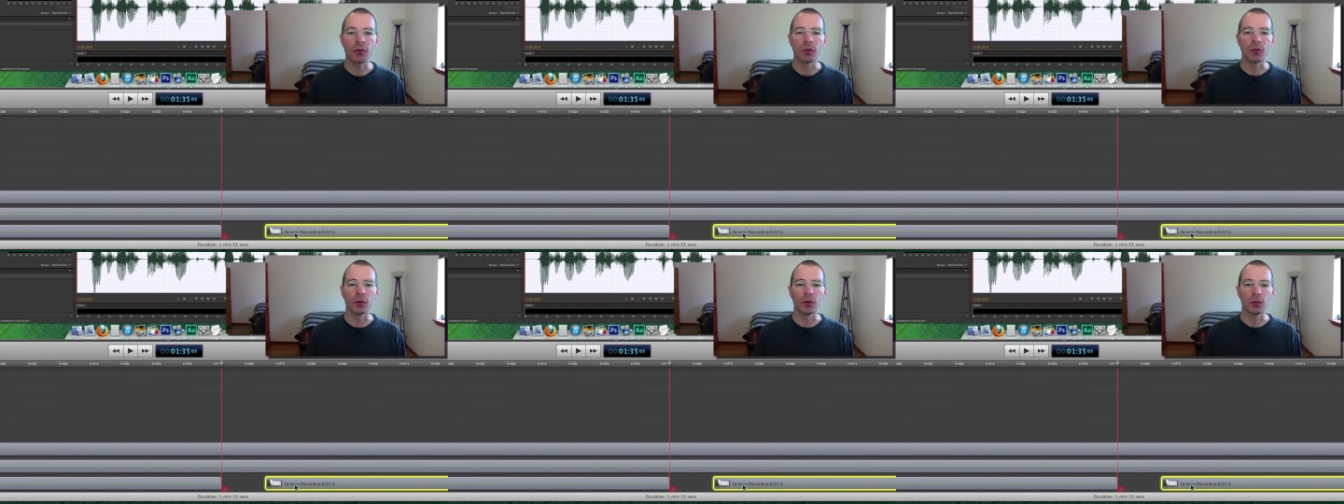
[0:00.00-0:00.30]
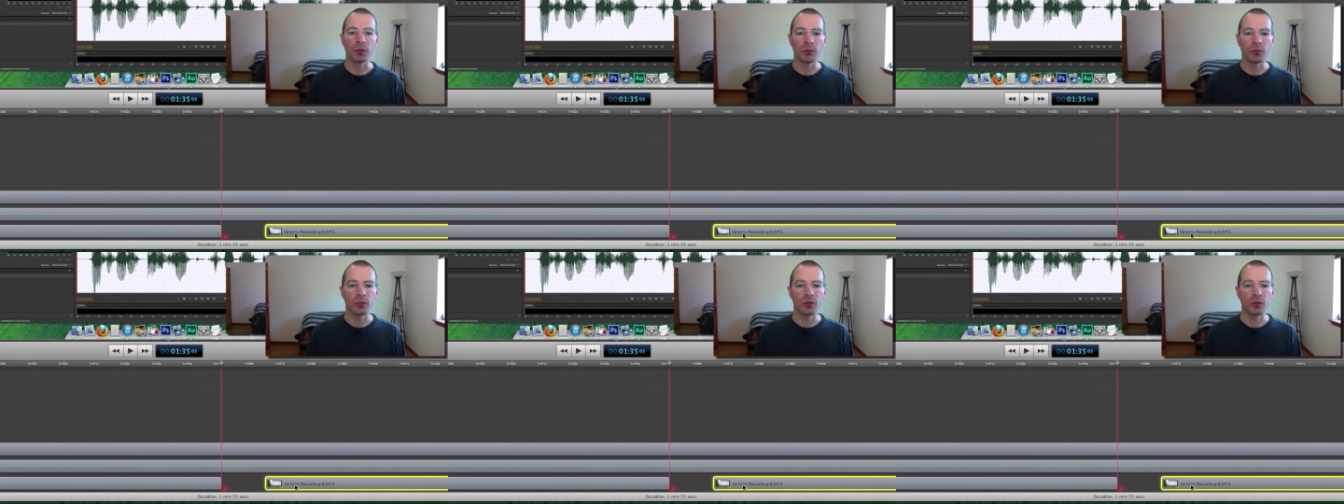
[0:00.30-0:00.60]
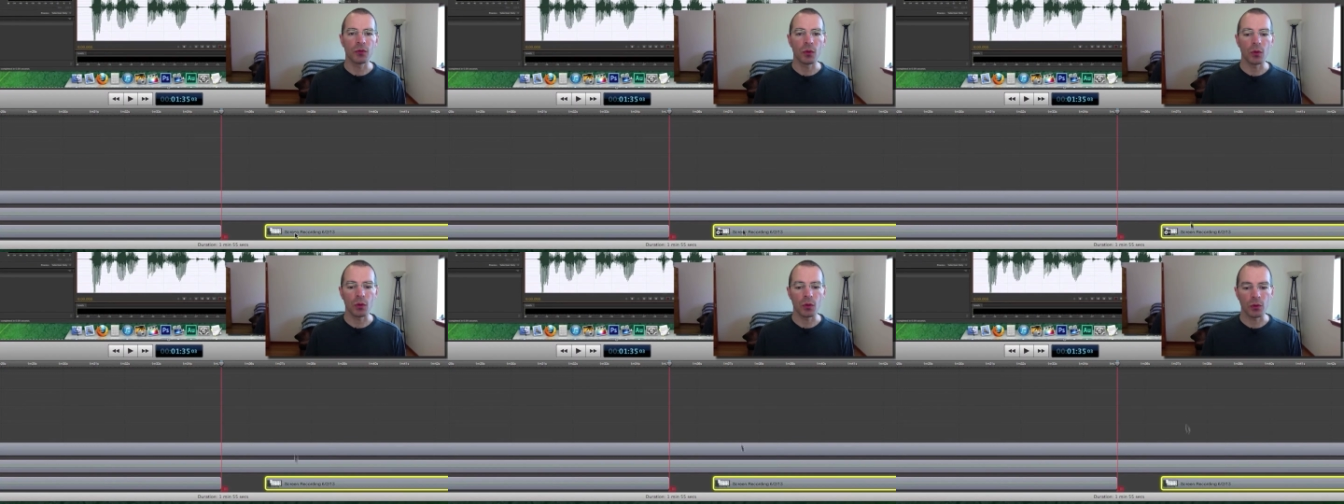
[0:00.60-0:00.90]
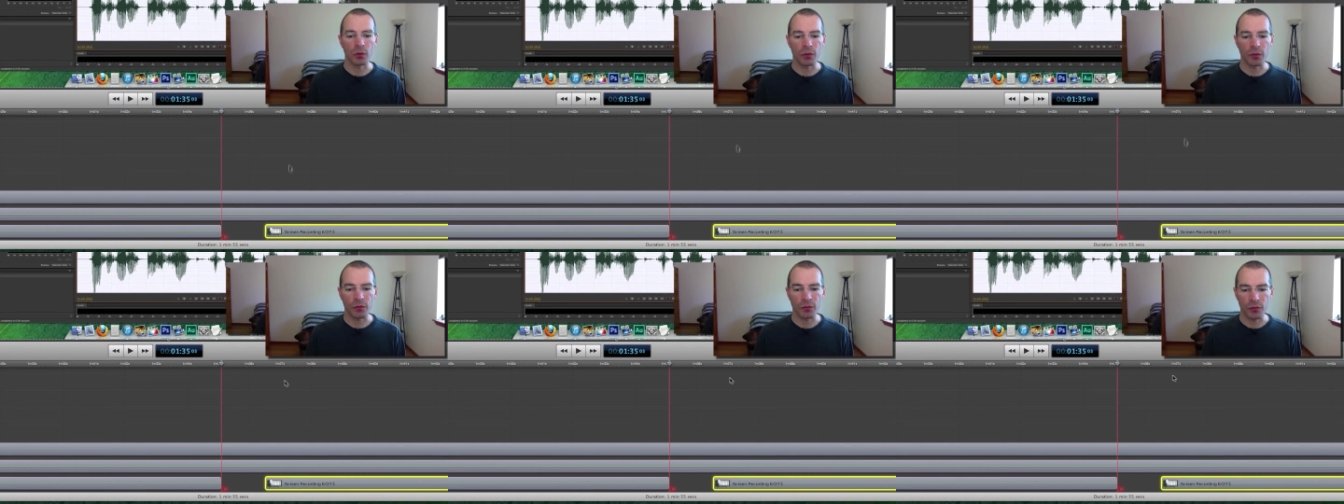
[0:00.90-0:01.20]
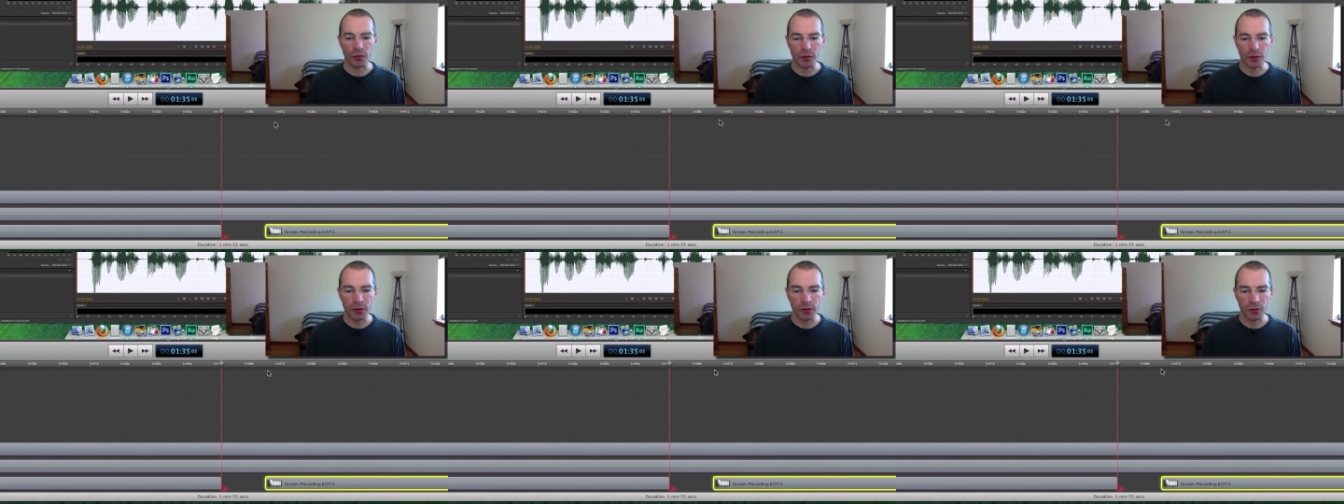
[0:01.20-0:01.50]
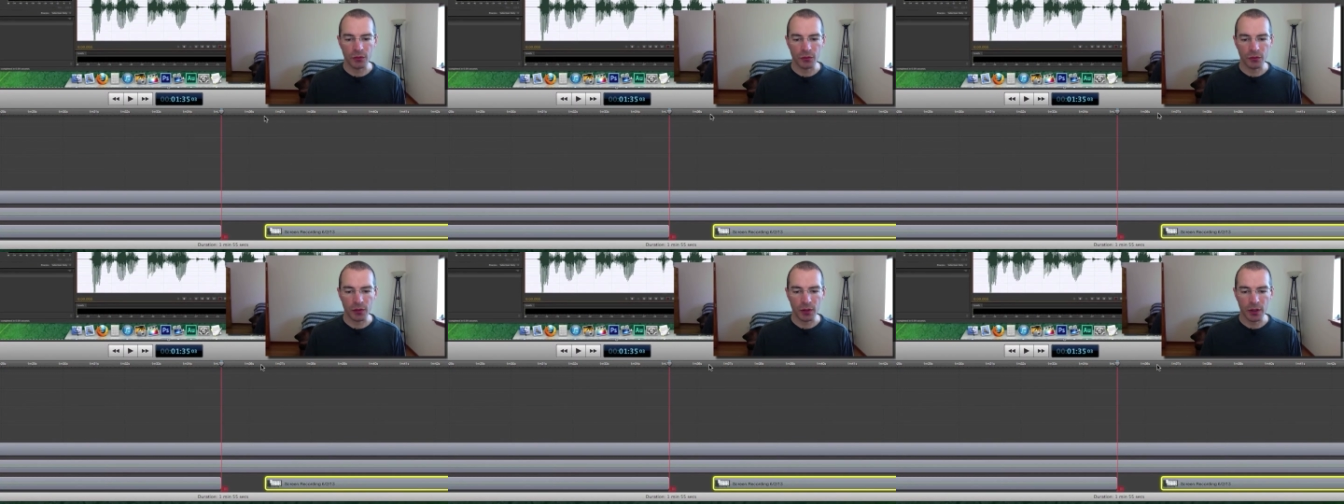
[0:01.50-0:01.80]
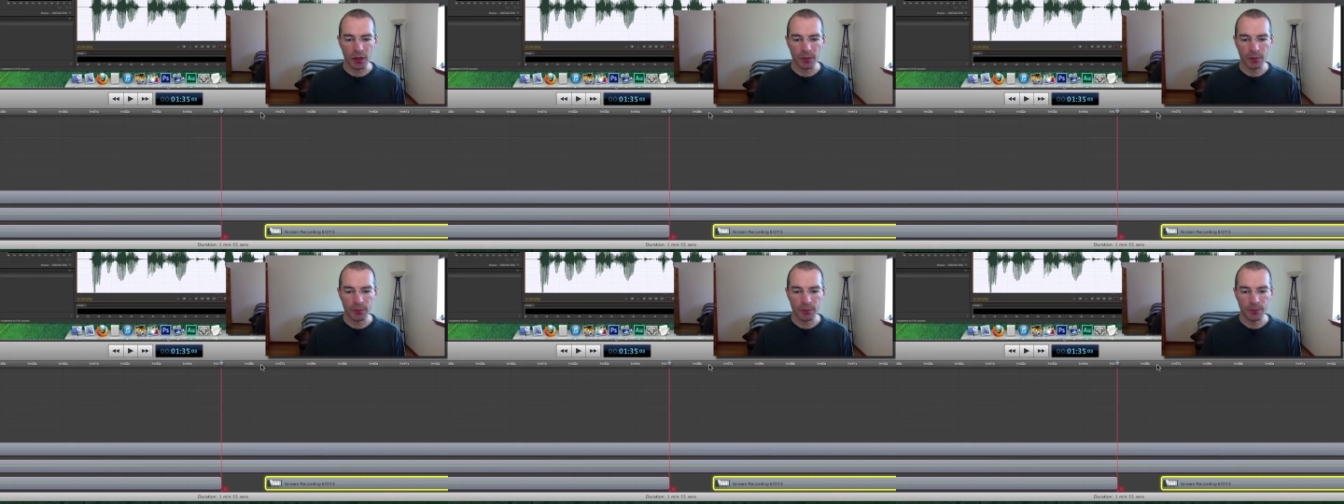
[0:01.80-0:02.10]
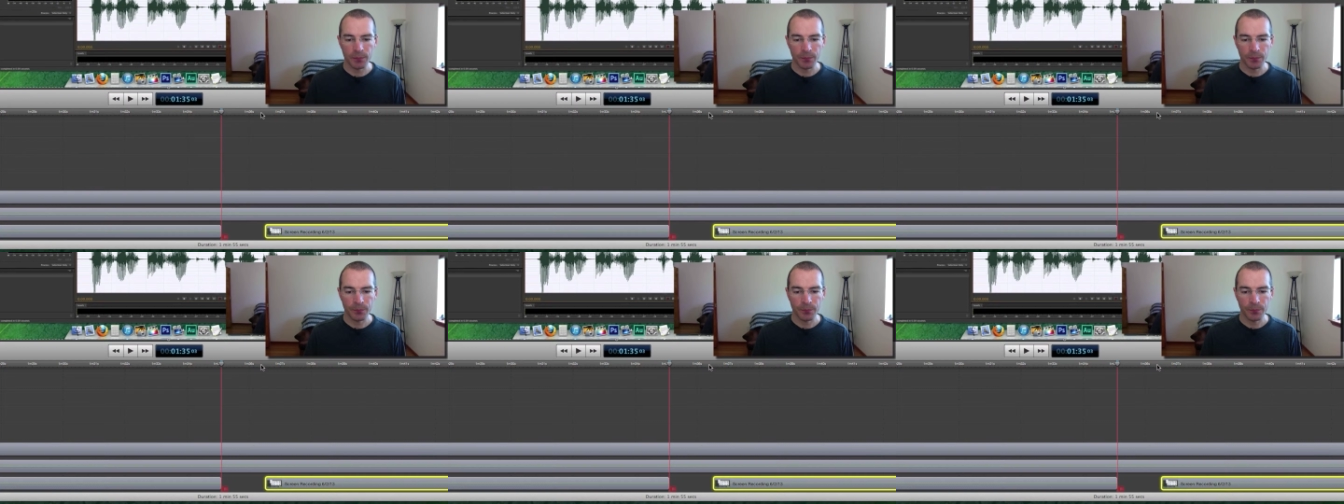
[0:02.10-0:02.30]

room for the freeze frame